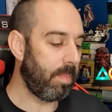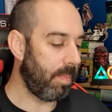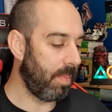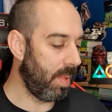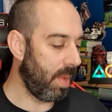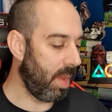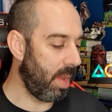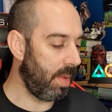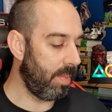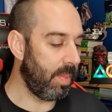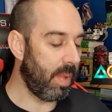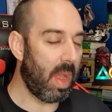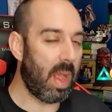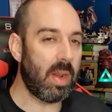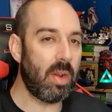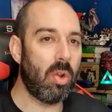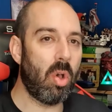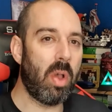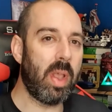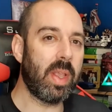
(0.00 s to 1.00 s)

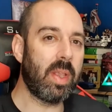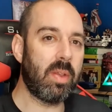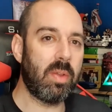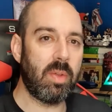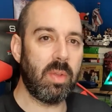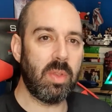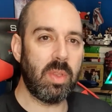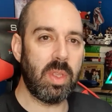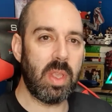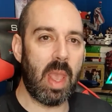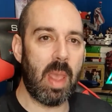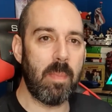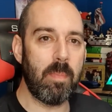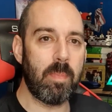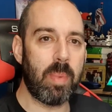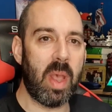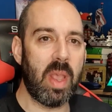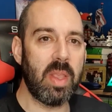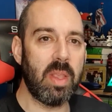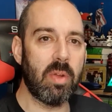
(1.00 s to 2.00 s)
Unlike Yan
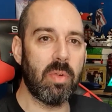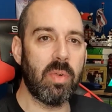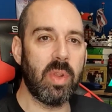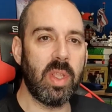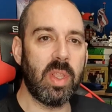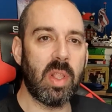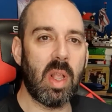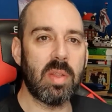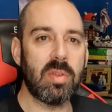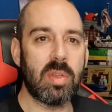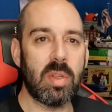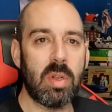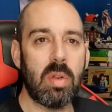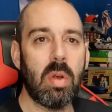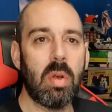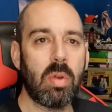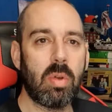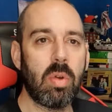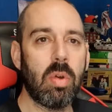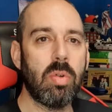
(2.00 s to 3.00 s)
Beta, he does a
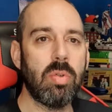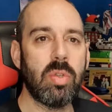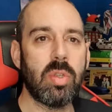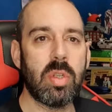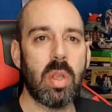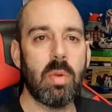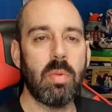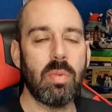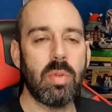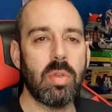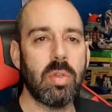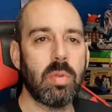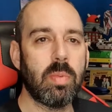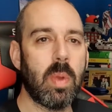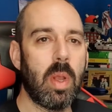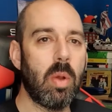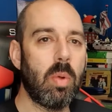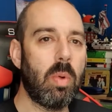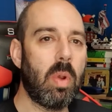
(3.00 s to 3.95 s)
lot of consoles as well.